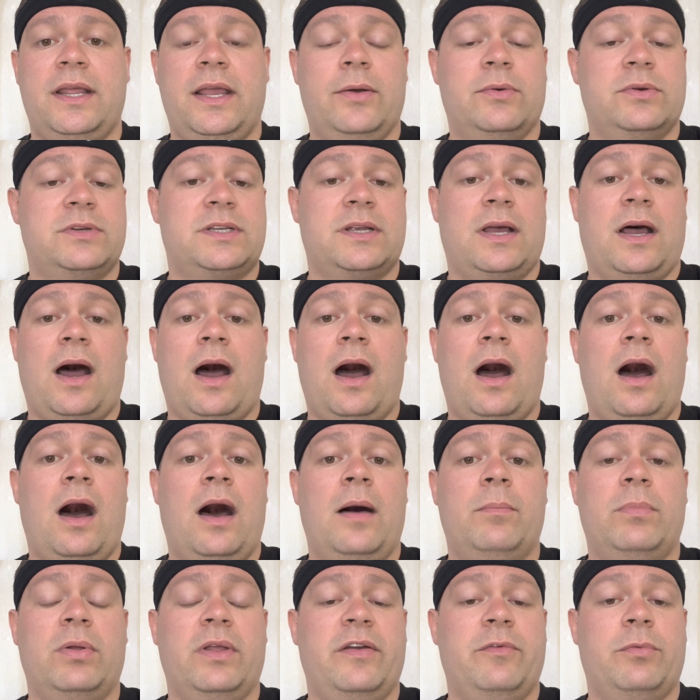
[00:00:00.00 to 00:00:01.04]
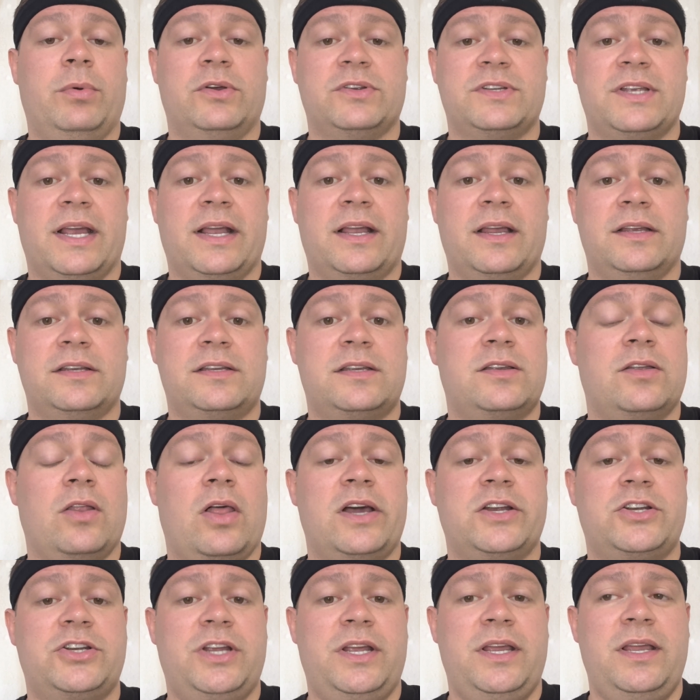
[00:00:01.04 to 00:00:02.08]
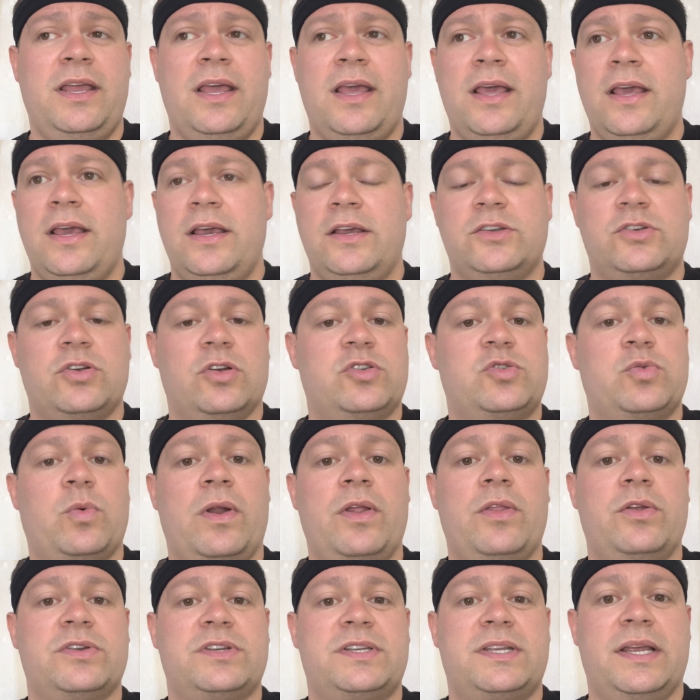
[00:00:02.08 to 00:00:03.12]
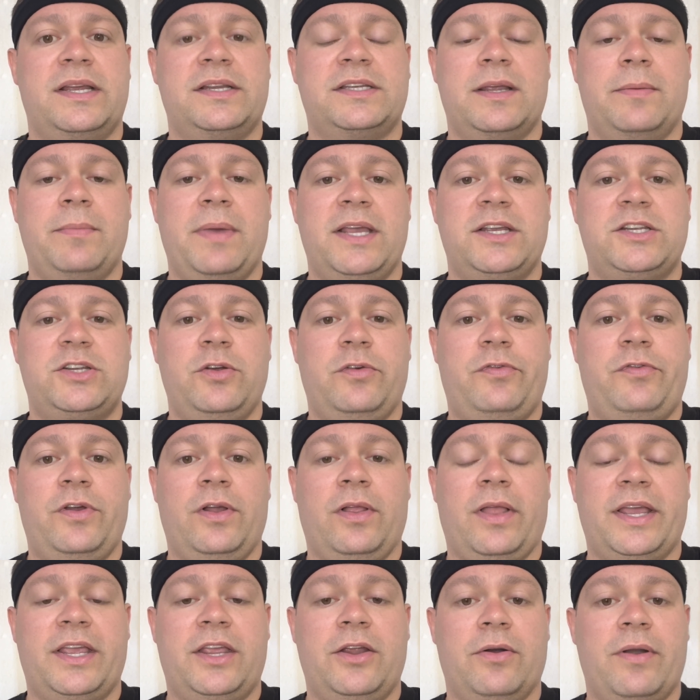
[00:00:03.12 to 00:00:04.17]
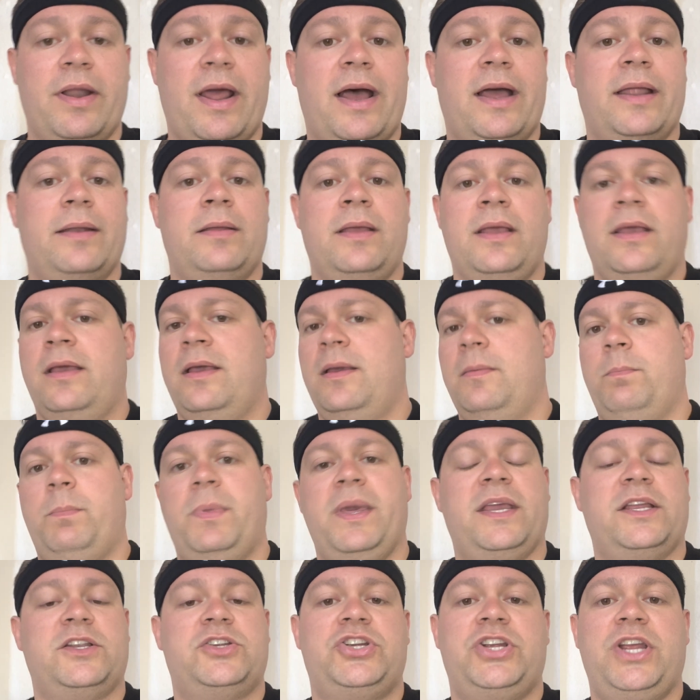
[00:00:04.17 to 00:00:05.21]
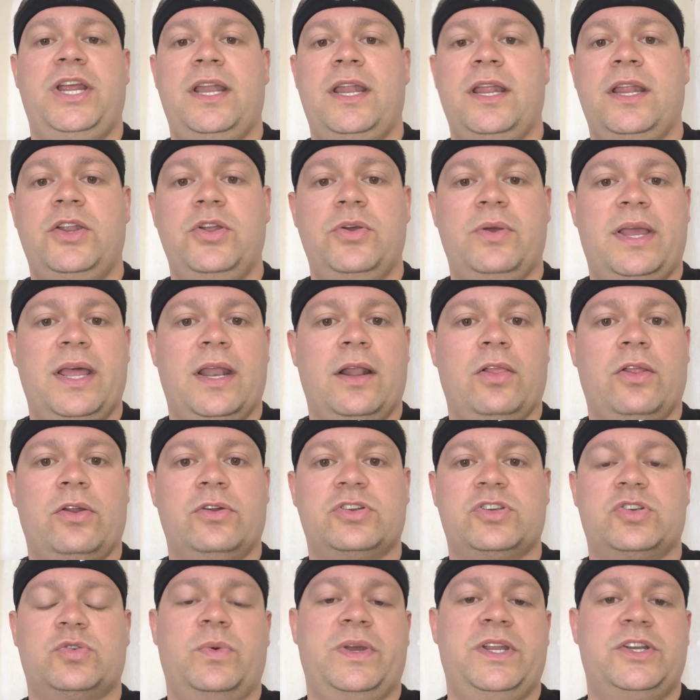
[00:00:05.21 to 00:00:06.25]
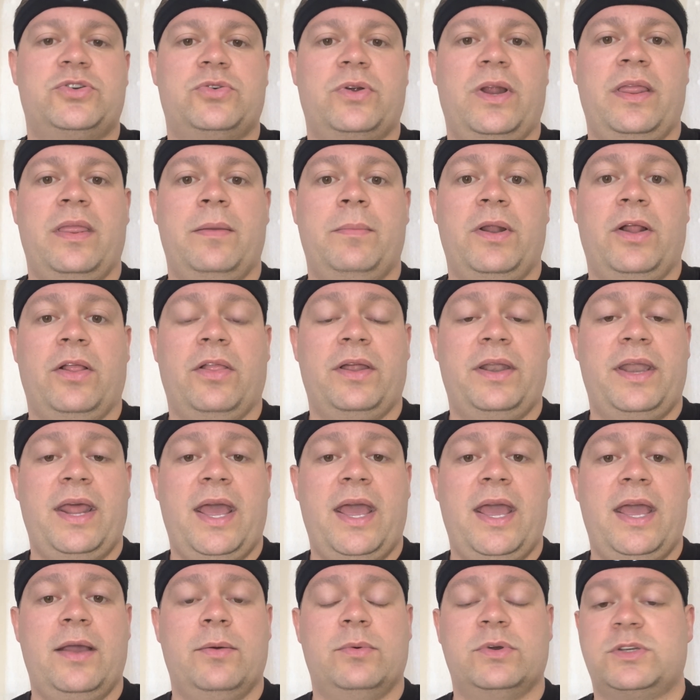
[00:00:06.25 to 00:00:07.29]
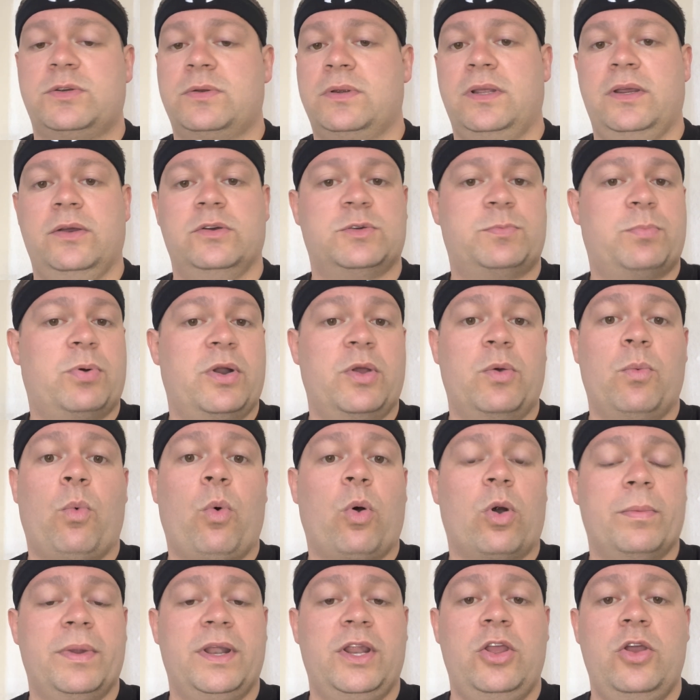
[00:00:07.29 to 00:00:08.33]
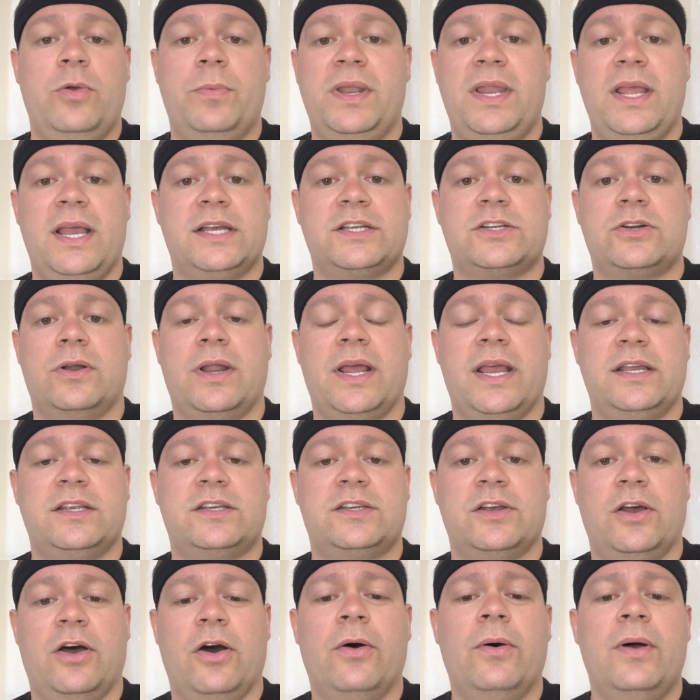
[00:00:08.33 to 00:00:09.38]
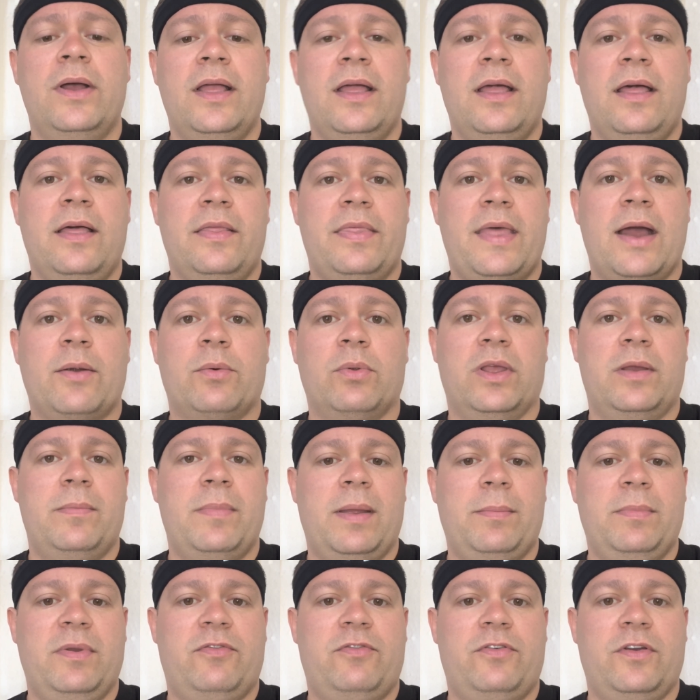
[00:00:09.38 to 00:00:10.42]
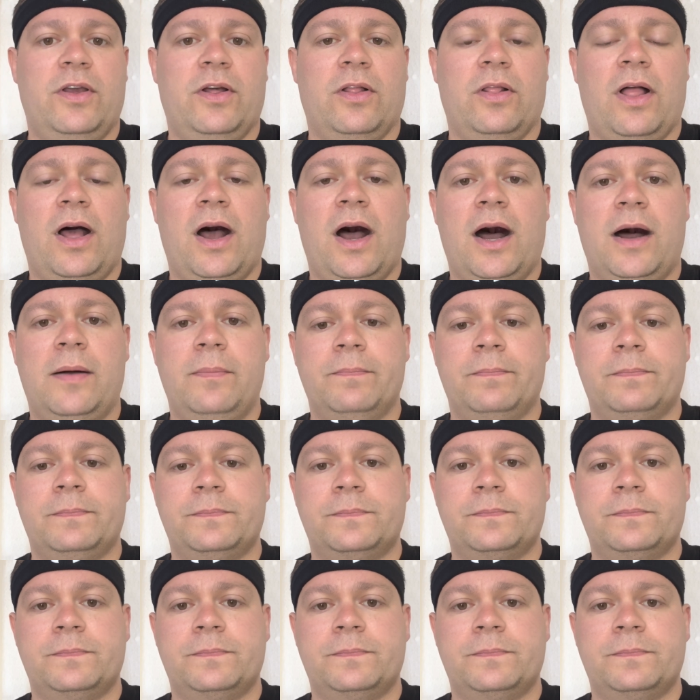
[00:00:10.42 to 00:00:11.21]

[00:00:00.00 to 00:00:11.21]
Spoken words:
It was unbelievable. It was like a slushy. So it's one of those things that makes you feel like you're not being cheated. You get a little sweet treat in the middle of the day. It was pretty warm and humid yesterday, so that really made me feel